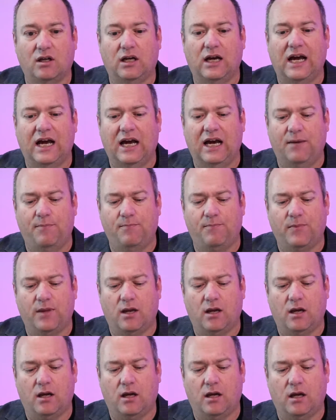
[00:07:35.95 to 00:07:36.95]

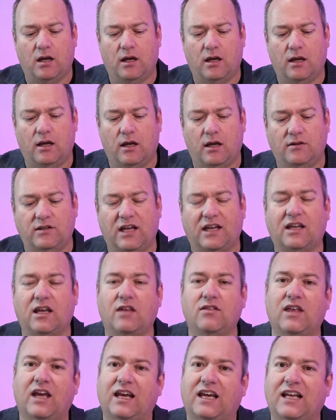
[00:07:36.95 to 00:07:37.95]

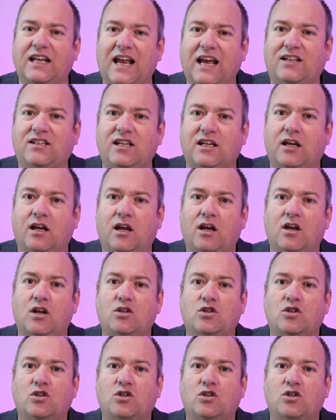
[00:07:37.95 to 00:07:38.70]
they're connecting,